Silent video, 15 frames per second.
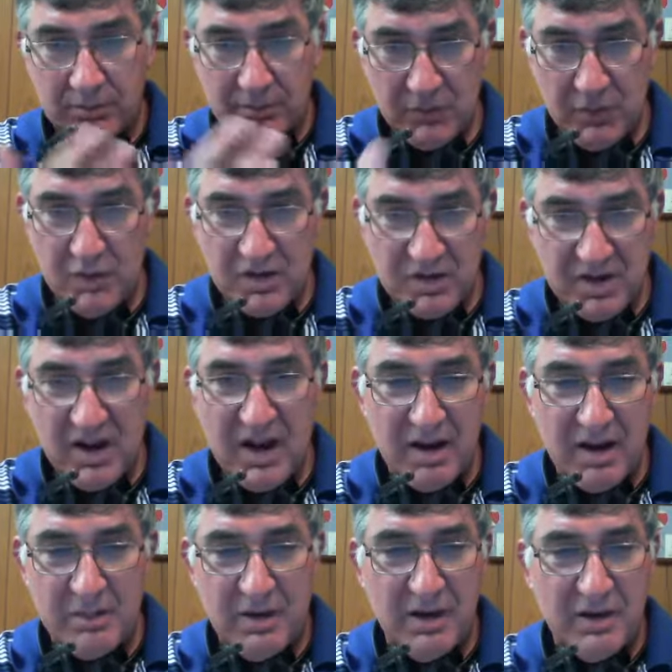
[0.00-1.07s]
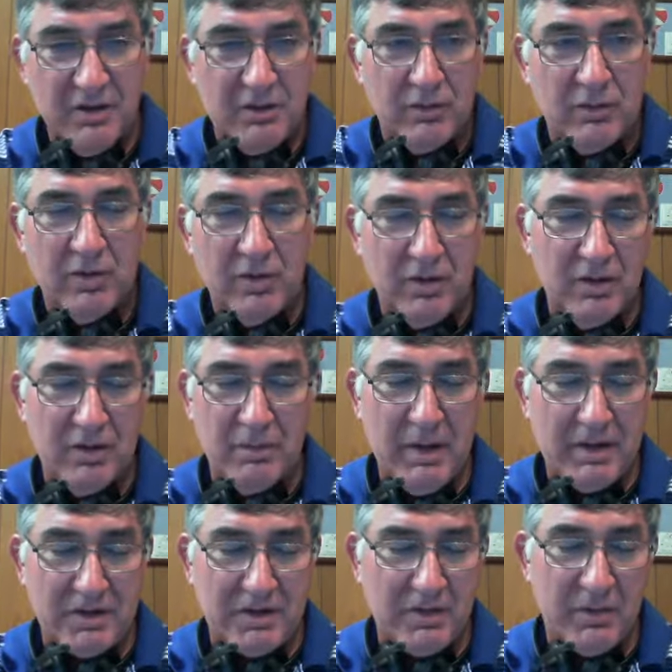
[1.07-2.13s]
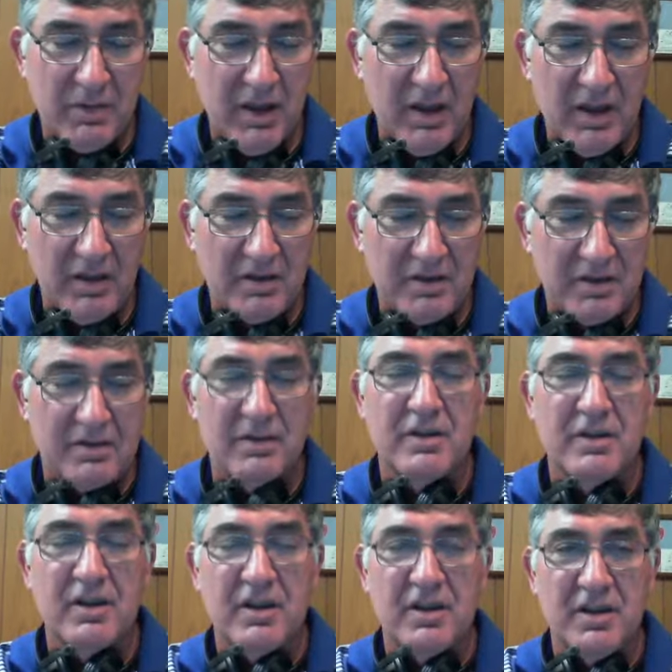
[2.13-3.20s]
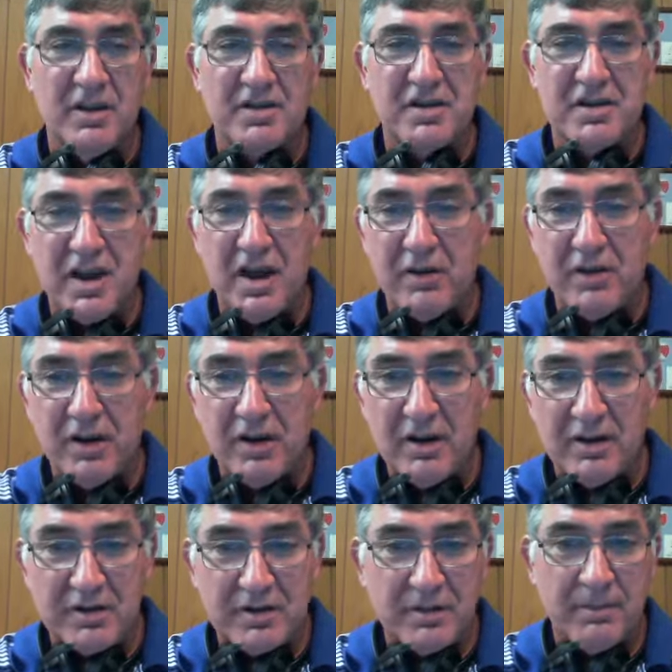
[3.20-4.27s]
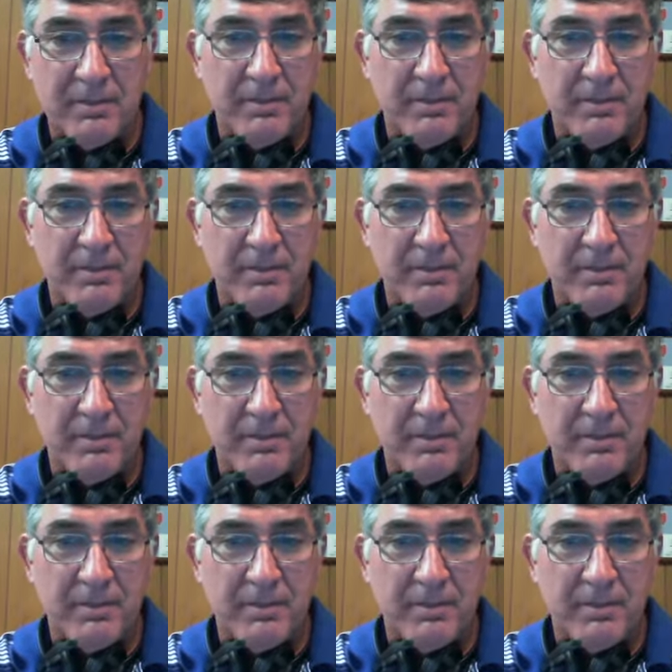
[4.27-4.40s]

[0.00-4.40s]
you decide about about some things. This is how it is.